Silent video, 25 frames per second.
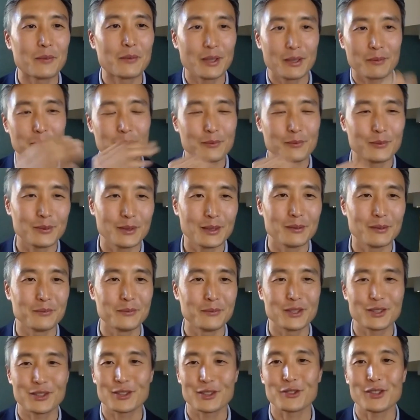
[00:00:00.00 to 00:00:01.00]
Maybe
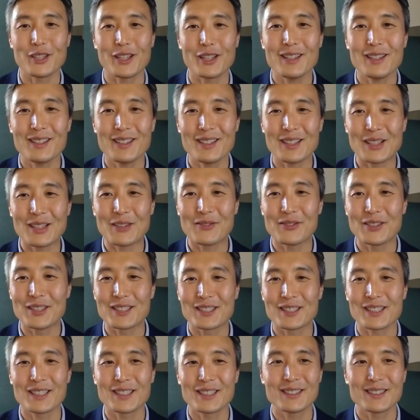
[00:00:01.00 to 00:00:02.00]
Mr. Choe, you have
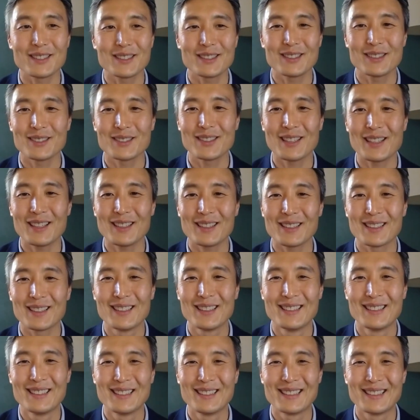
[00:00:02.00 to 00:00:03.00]
insights into that?
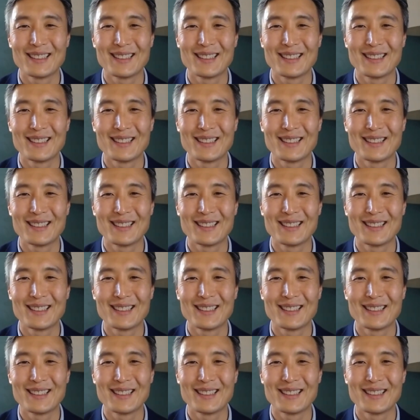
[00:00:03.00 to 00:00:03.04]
